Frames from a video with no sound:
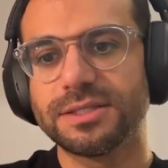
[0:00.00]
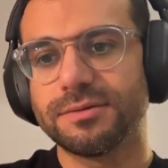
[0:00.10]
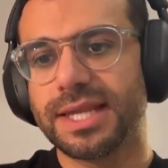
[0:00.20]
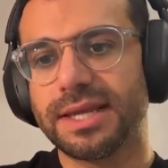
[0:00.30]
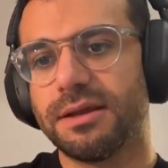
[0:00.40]

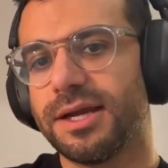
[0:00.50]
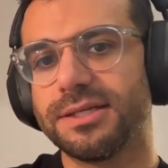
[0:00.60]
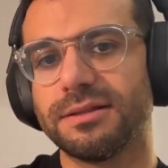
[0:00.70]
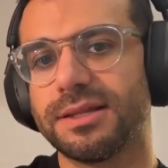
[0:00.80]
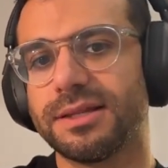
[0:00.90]
So again,
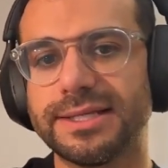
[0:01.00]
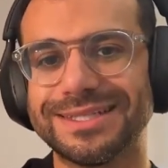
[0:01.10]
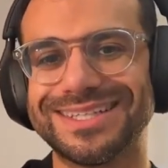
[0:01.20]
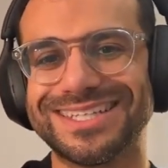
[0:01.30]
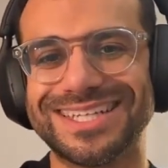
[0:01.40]
I don't think
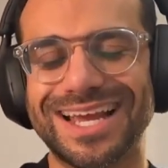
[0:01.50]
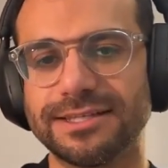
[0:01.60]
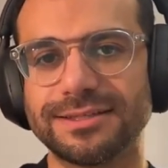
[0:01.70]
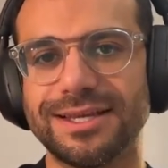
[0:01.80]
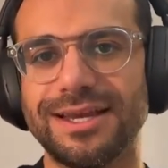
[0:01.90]
this is a
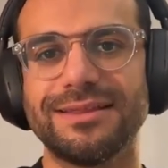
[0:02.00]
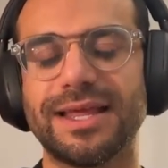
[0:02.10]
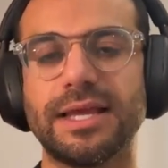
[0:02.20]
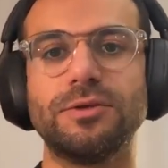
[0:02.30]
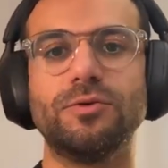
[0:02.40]
test
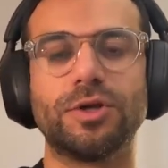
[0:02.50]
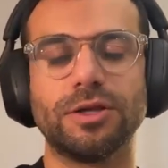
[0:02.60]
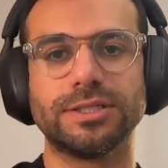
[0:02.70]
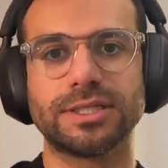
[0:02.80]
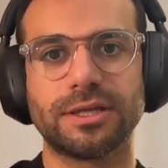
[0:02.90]
that you're
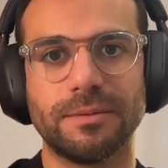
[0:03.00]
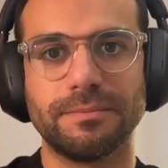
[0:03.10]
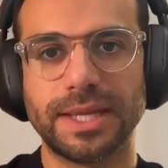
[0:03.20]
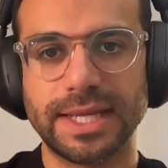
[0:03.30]
going to come